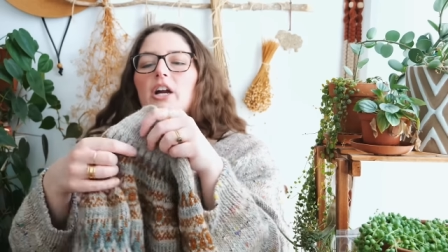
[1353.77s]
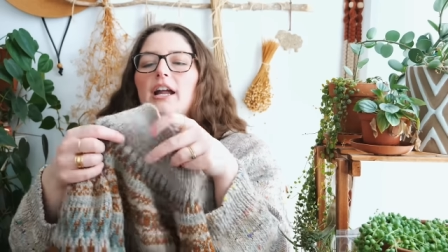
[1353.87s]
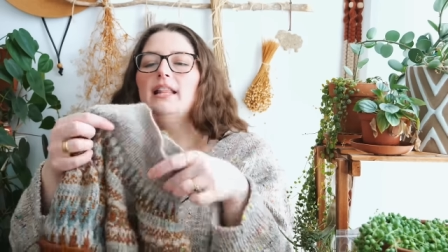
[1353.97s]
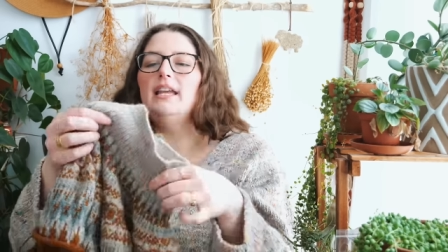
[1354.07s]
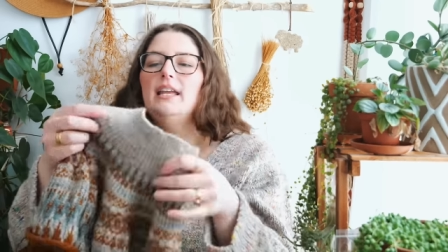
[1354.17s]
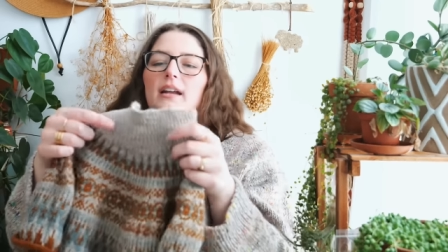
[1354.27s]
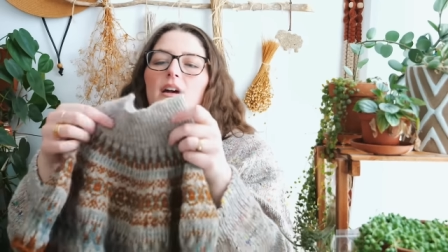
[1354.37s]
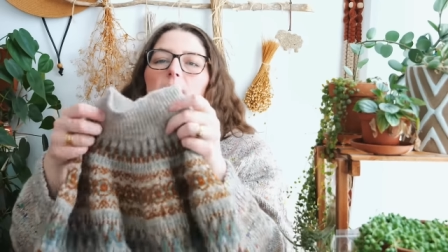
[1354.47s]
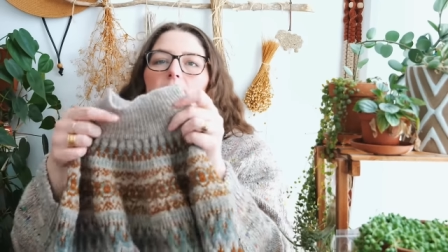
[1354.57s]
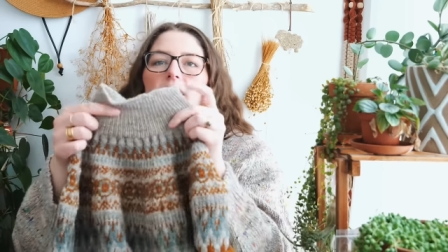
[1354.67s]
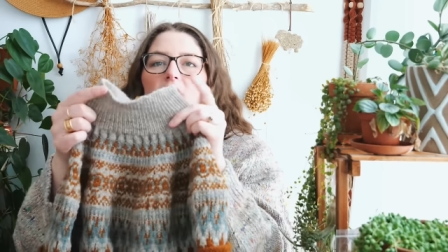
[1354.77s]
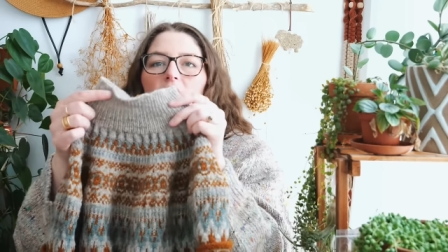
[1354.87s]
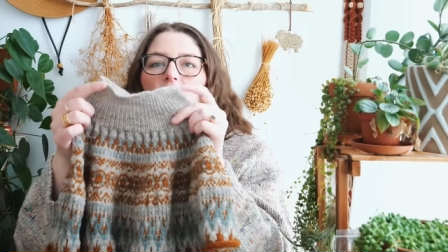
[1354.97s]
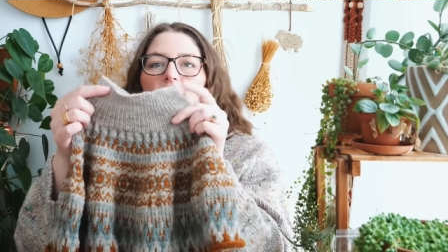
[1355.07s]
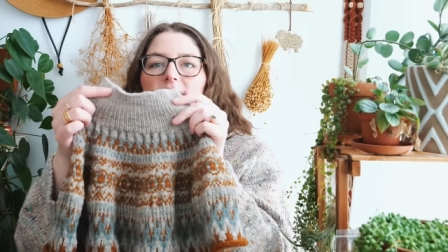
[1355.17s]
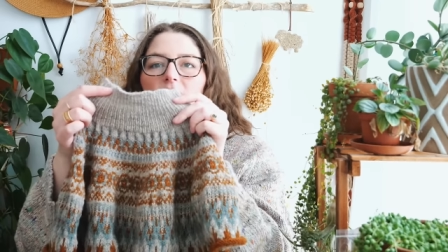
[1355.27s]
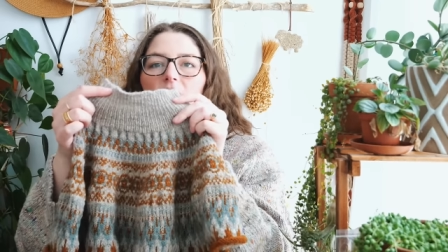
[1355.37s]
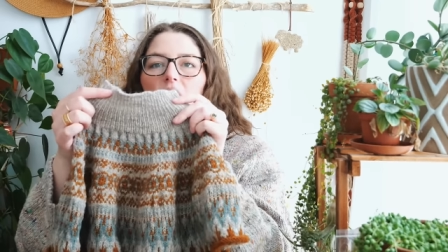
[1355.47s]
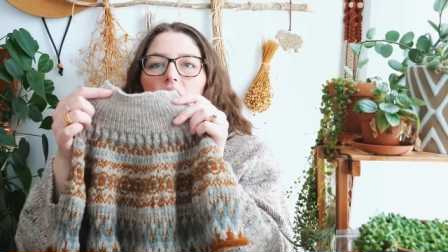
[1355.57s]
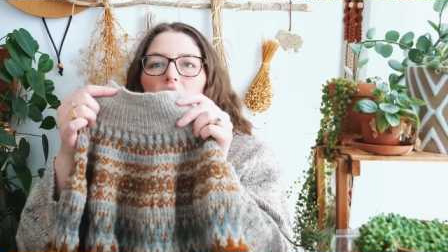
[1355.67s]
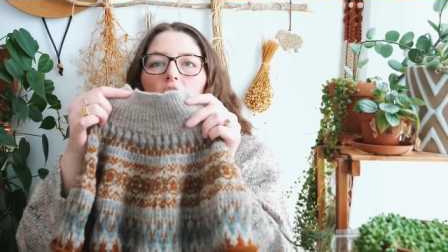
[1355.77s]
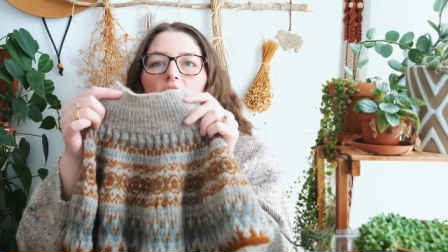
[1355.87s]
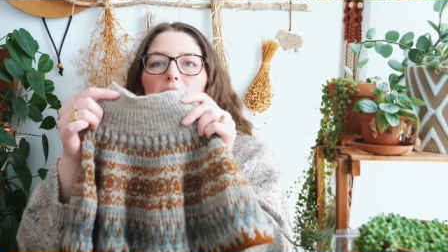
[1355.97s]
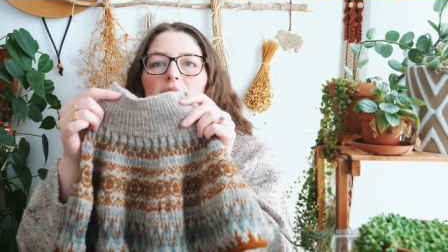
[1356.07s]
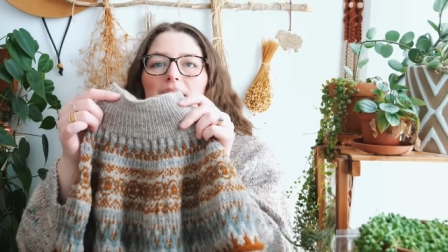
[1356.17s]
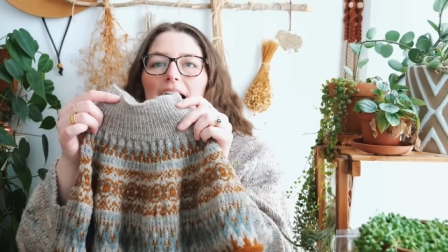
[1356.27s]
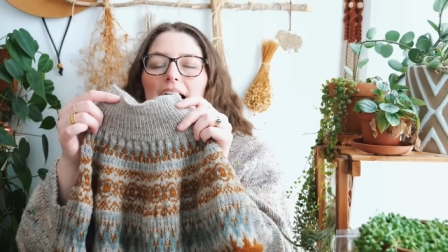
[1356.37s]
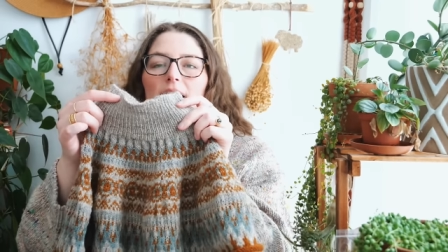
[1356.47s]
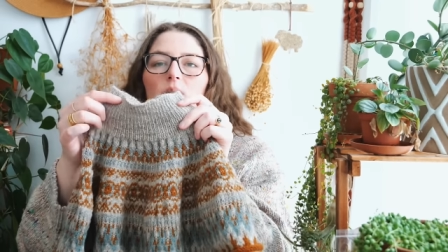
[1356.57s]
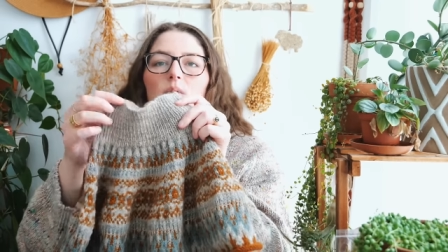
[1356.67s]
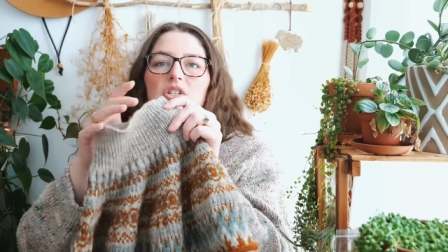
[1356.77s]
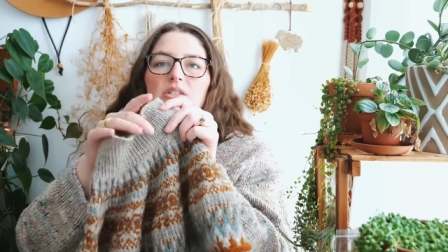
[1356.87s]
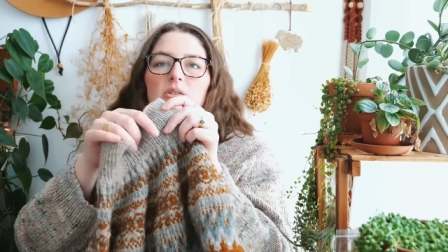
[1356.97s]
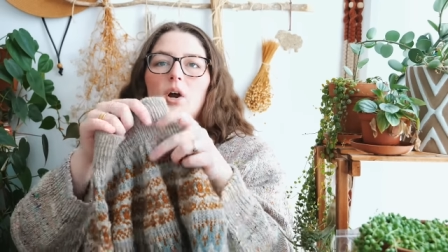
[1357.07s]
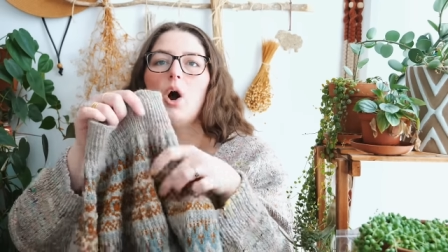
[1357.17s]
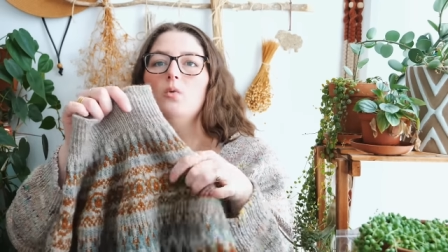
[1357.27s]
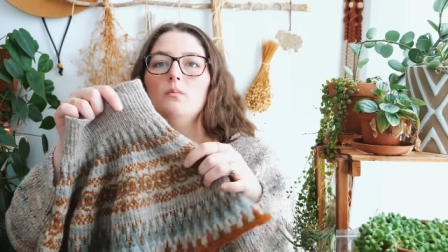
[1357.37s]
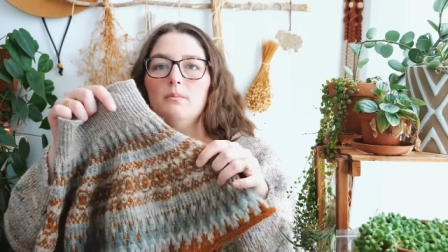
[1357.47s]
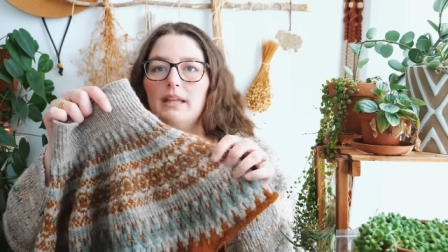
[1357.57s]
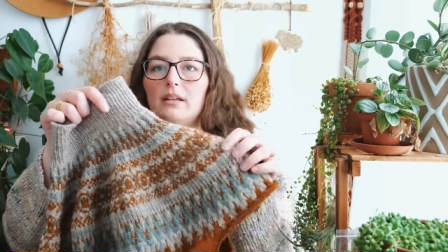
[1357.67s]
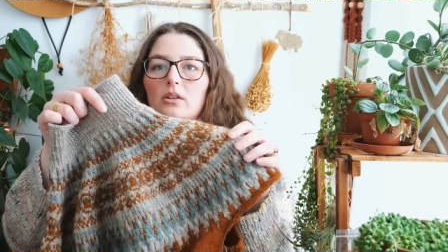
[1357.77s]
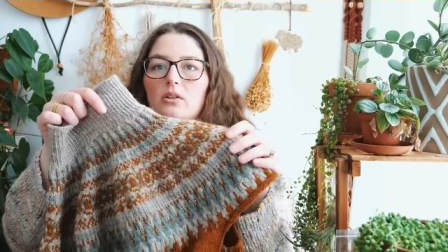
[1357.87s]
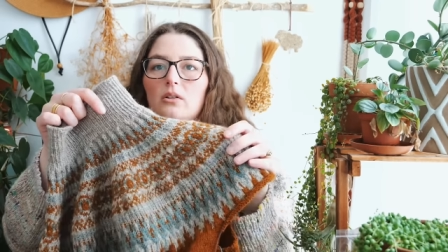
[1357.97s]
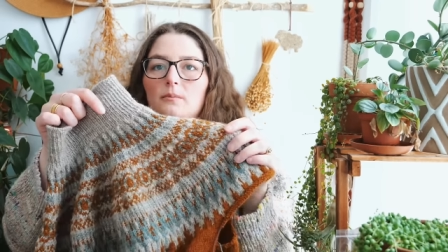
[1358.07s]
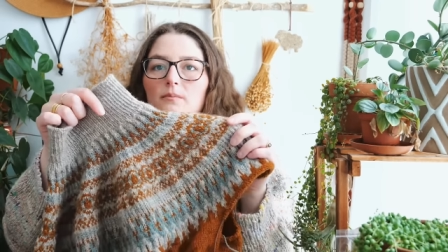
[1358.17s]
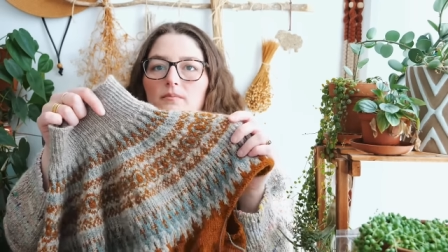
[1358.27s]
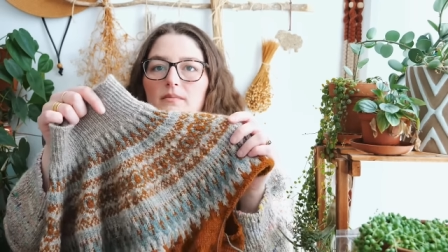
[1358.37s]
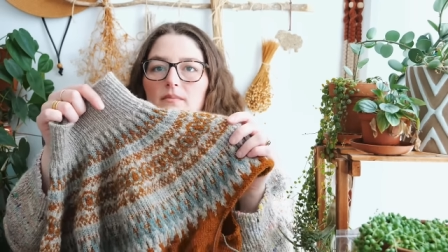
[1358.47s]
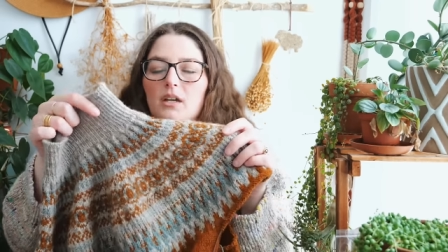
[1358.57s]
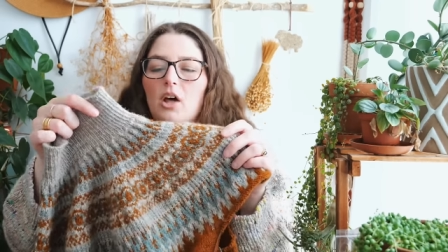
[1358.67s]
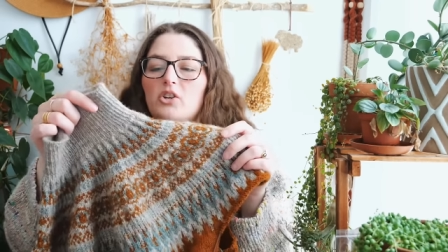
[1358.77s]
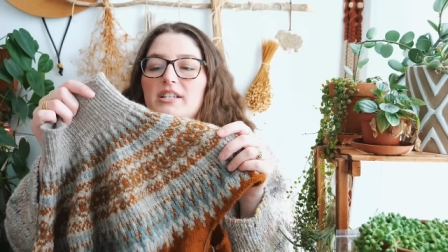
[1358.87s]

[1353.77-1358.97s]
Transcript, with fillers: And then up here is the color Offline, which is an oatmeal color.